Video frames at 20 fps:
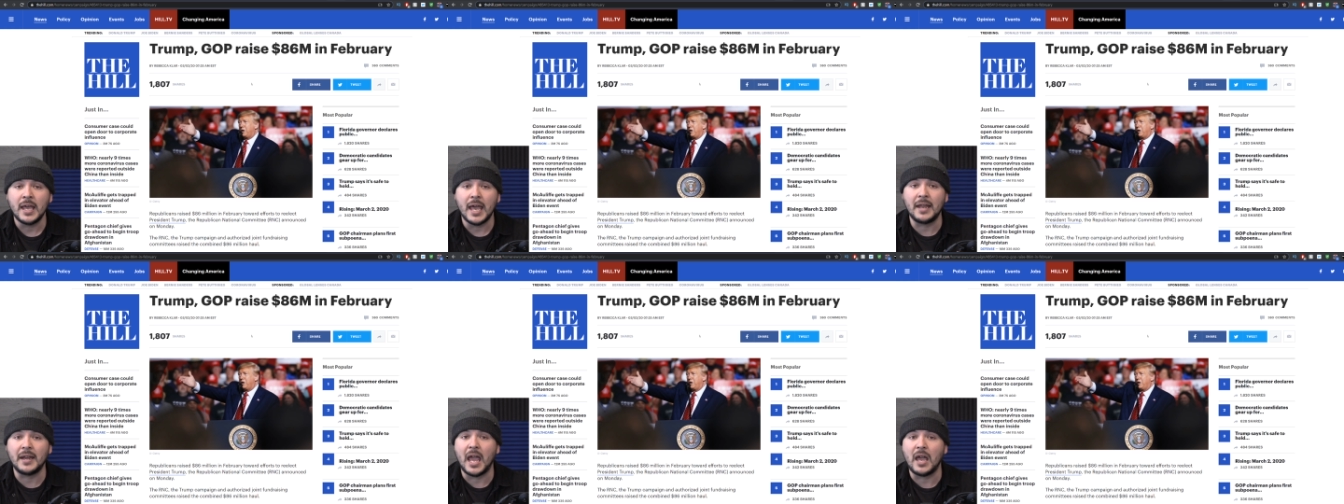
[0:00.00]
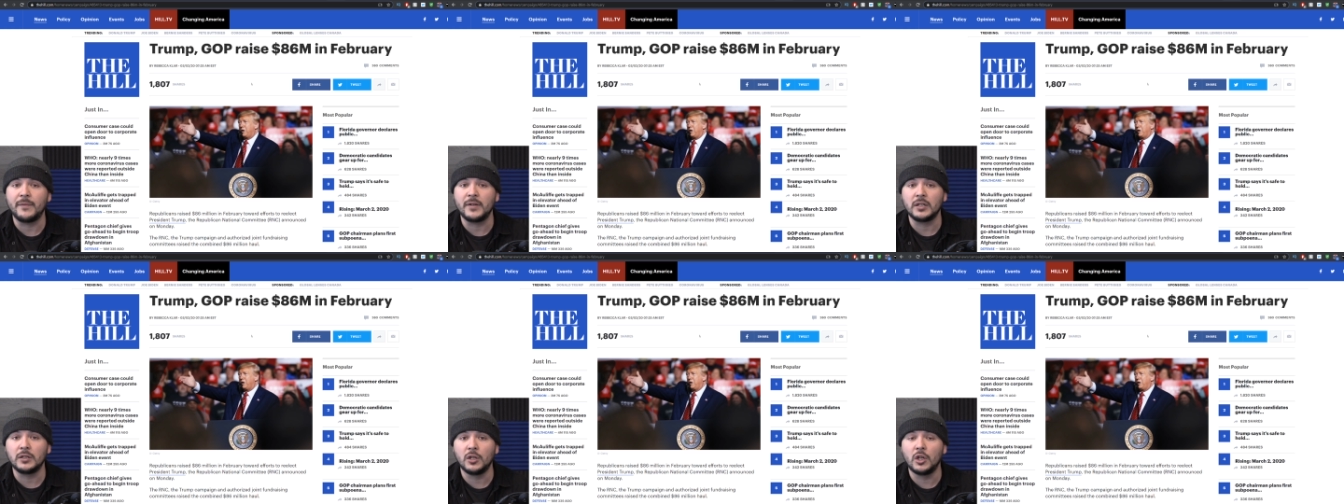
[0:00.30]
and
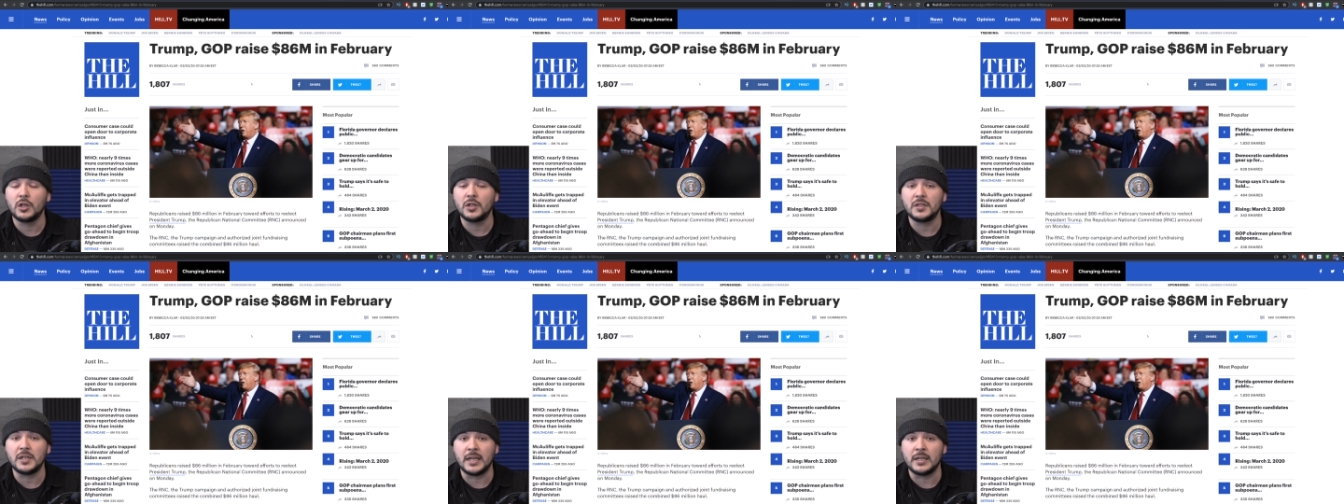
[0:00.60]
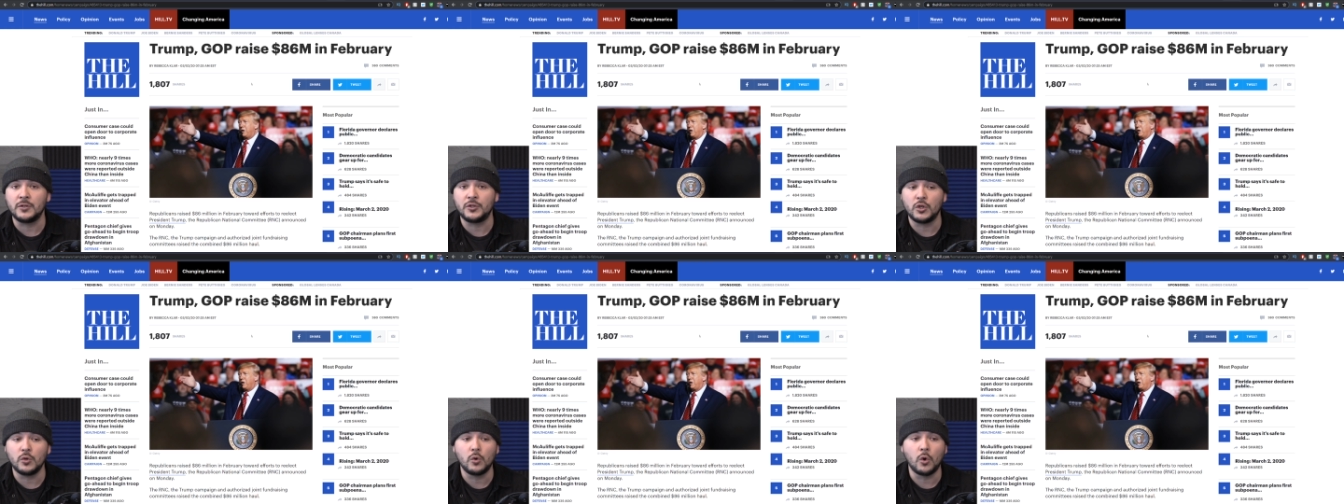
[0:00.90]
haven't looked
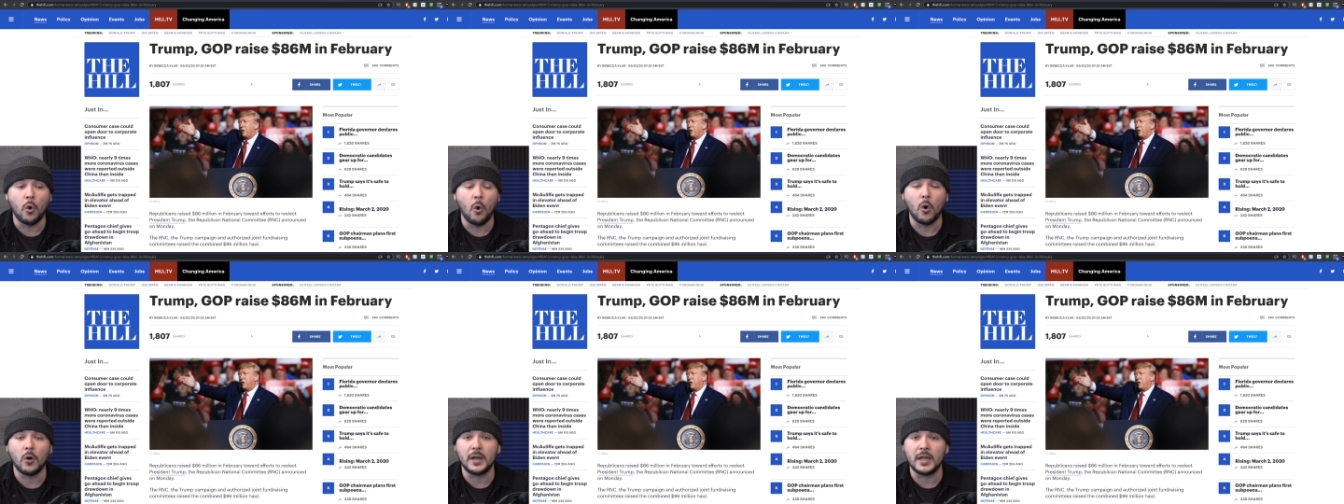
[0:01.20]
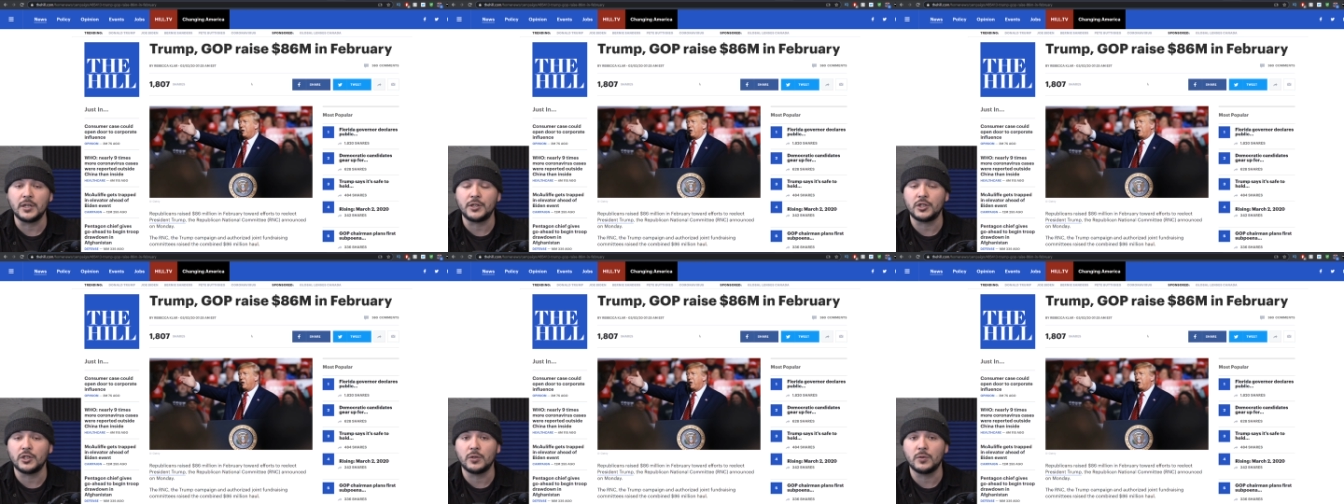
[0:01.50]
into core
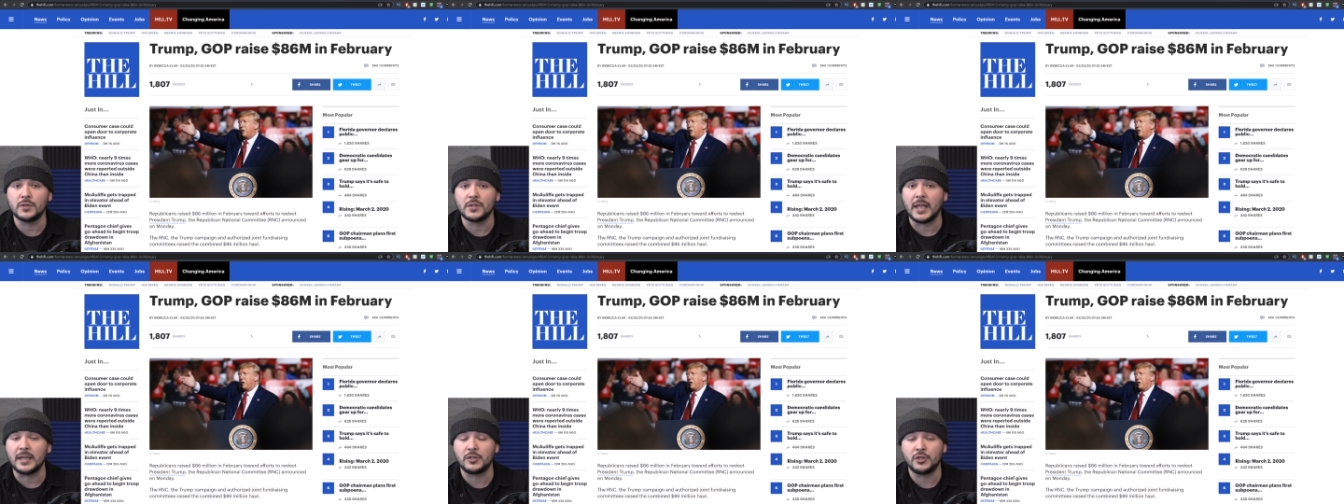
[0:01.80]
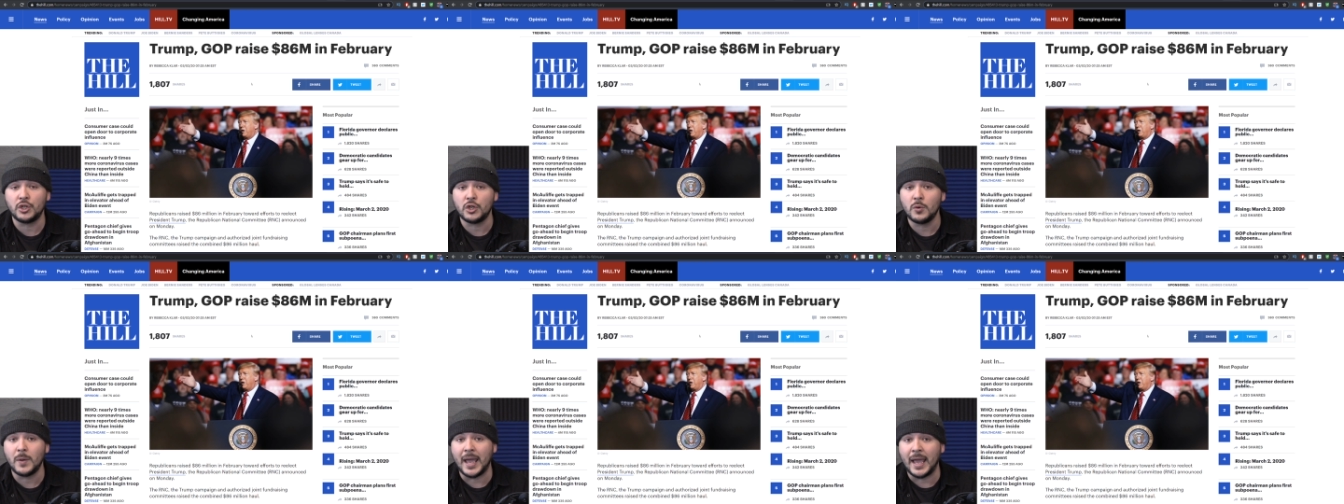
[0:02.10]
issues like
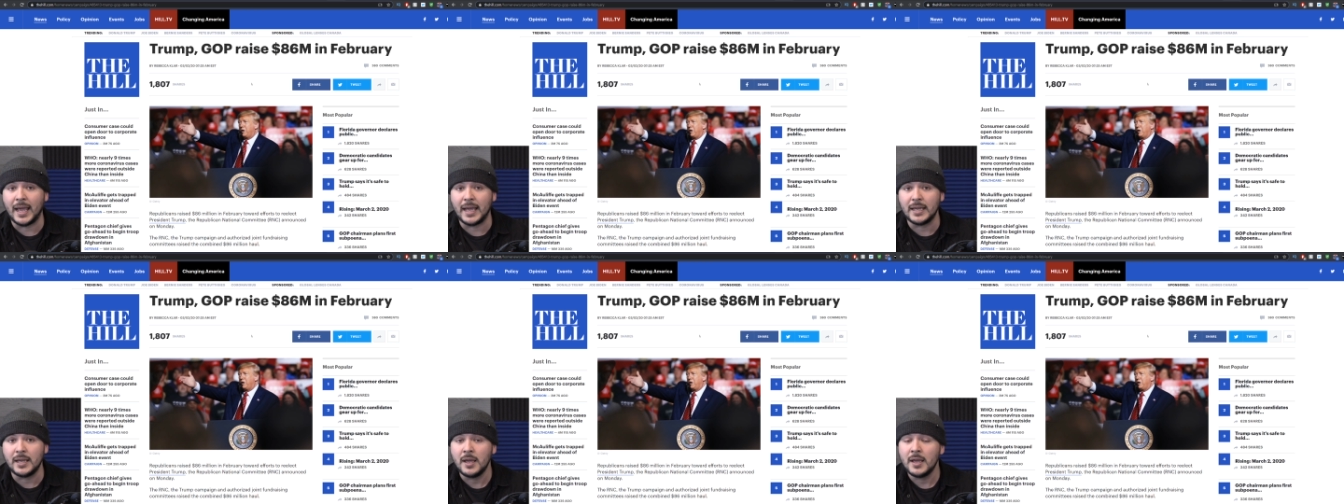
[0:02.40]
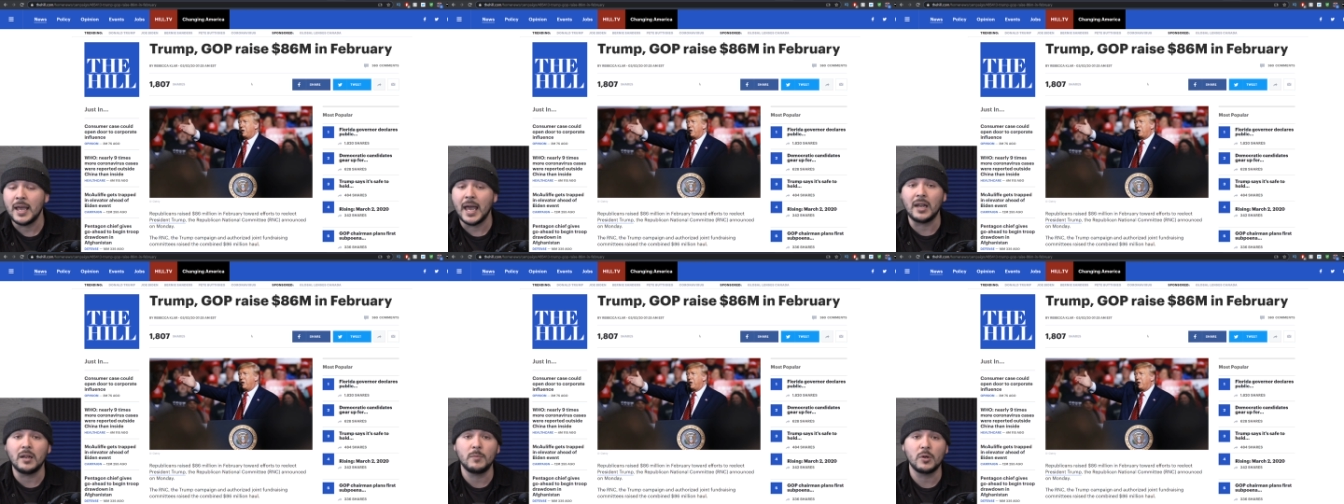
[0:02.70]
2A
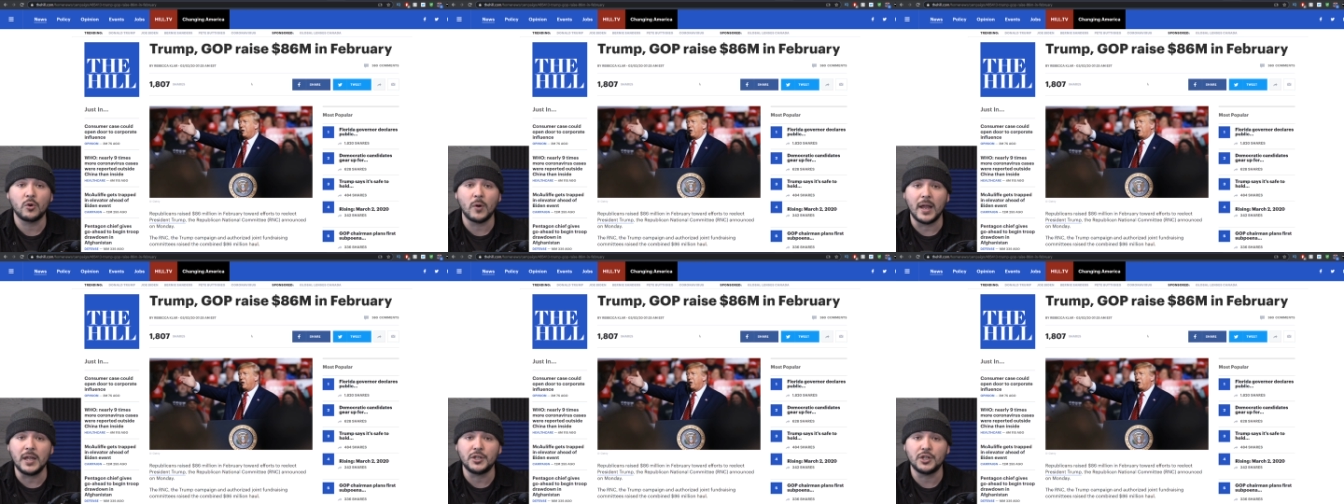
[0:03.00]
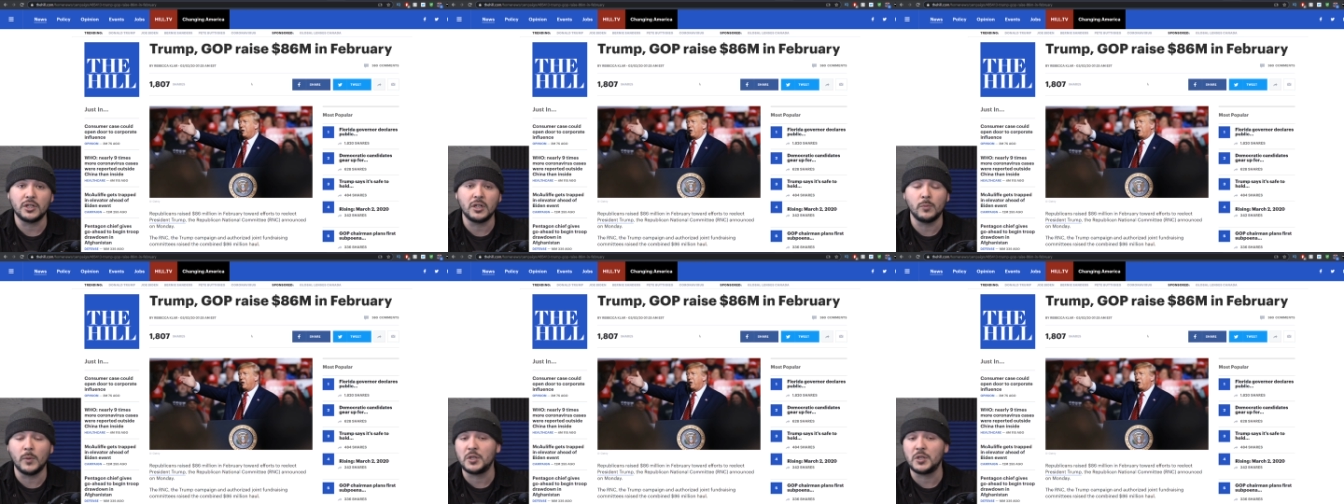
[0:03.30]
and immigration,